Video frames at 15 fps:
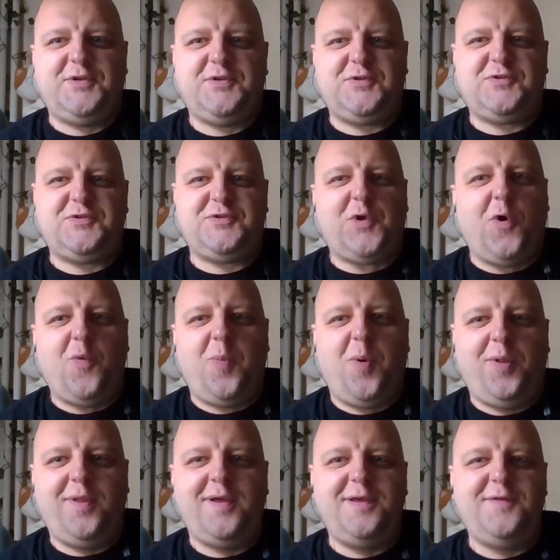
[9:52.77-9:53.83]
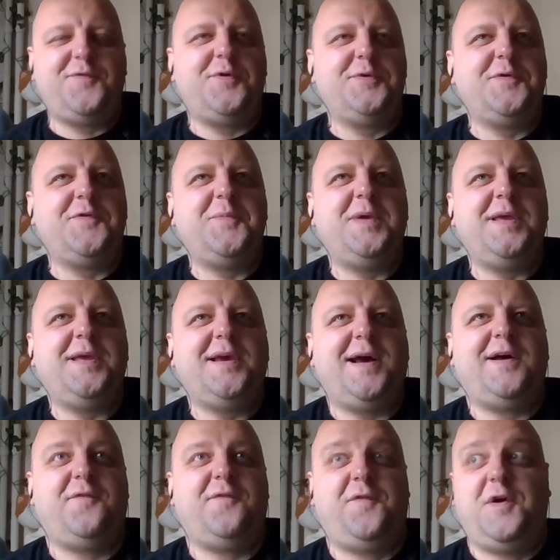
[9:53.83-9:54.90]
snowball in front of me,
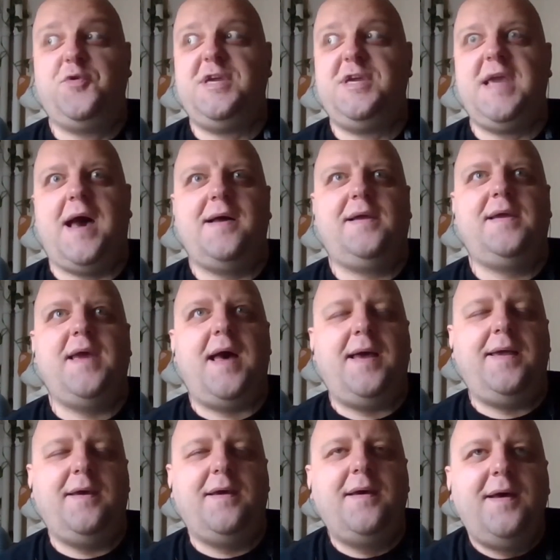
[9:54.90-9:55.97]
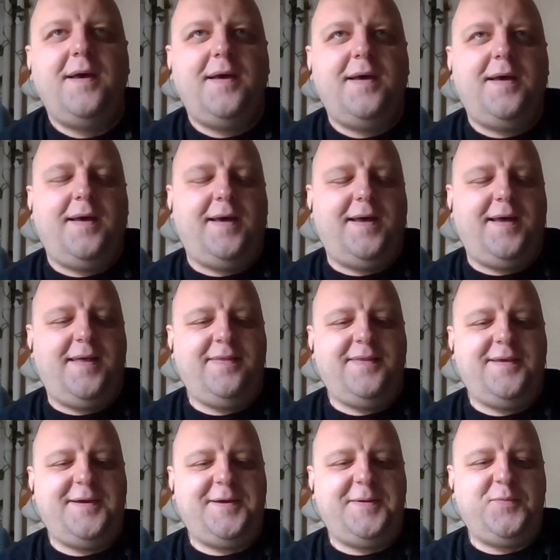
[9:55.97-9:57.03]
a very young guy, and
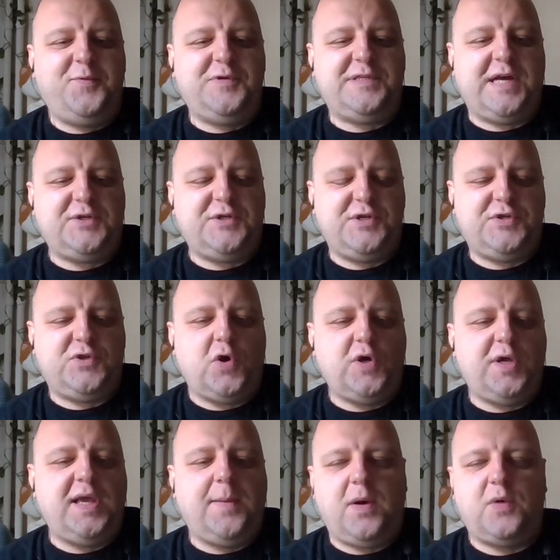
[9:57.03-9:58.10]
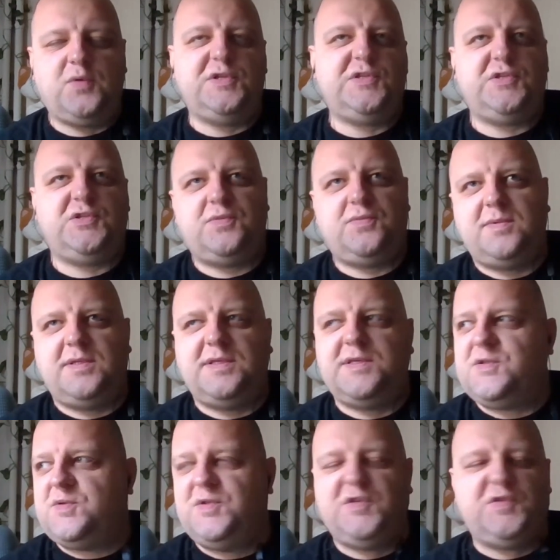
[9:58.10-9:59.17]
we started talking about
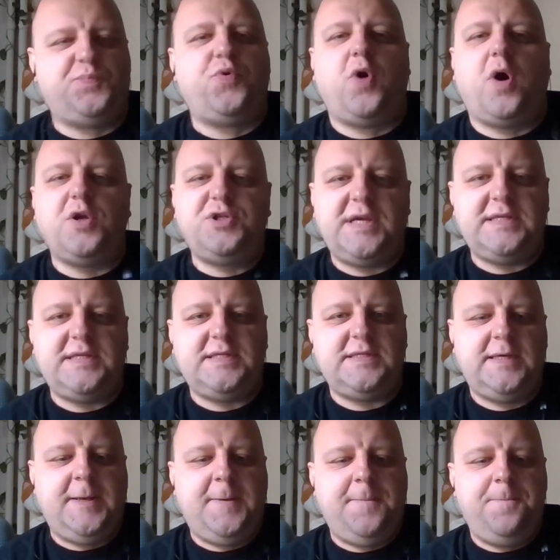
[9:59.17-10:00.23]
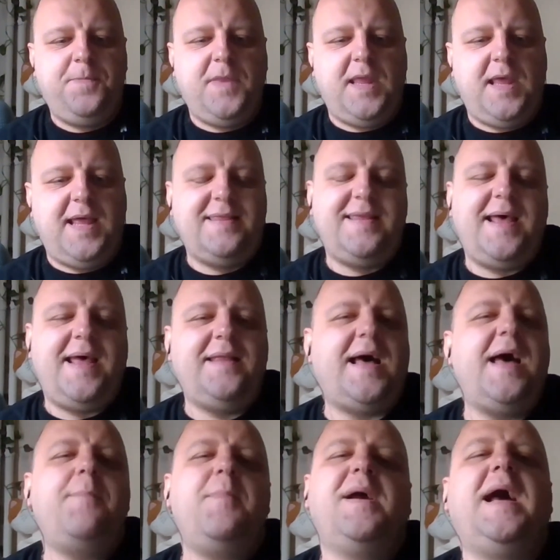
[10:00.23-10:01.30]
this project. And then
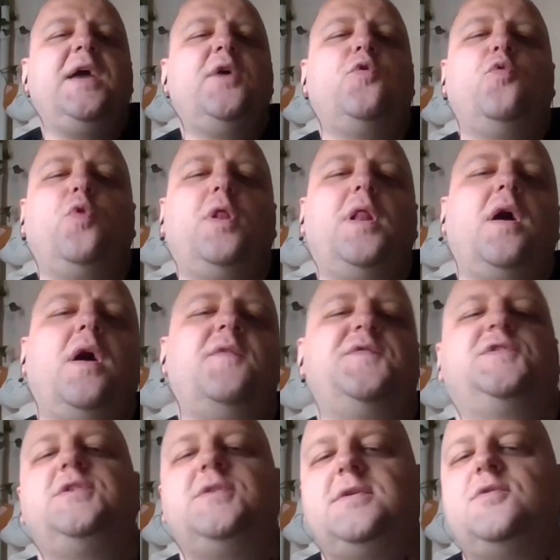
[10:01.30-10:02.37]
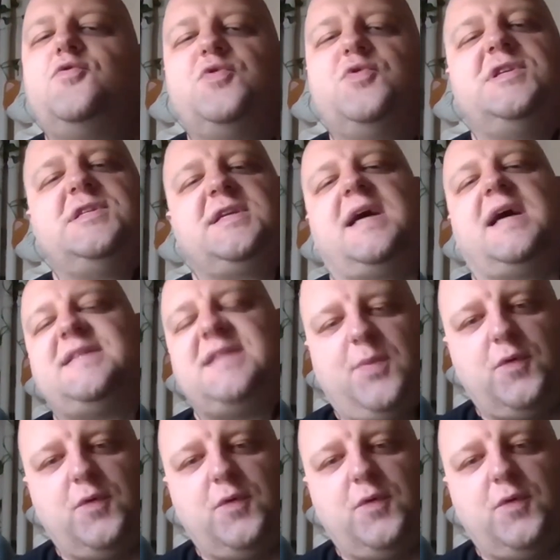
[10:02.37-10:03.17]
I'm a guy who loves to discuss